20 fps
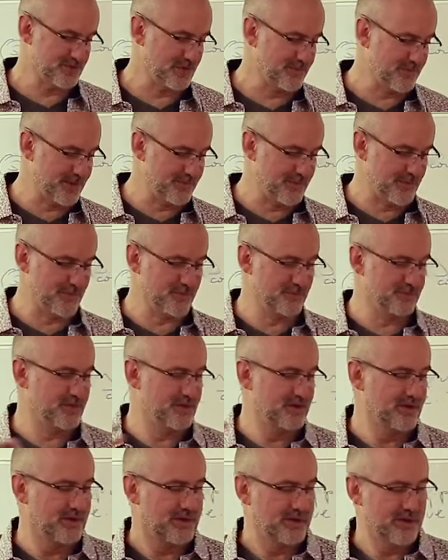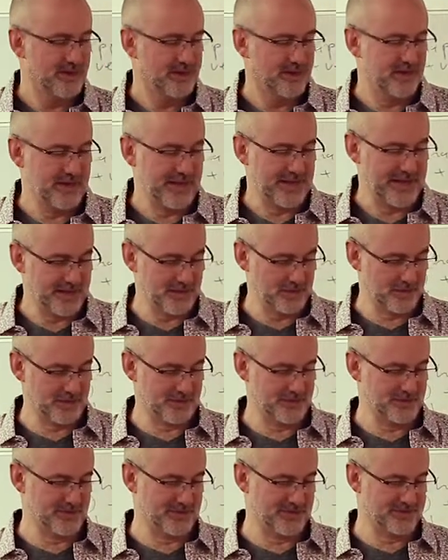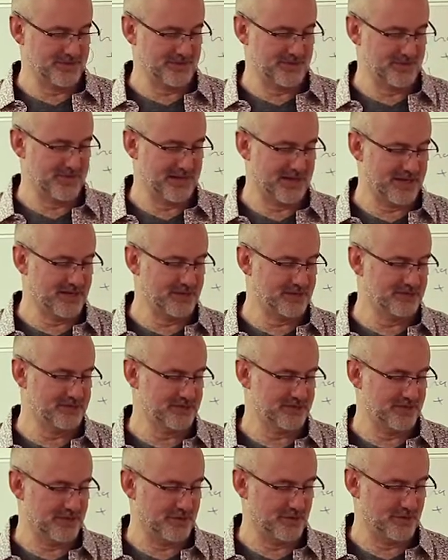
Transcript: So maybe you've had a lot of stress in the past, mm.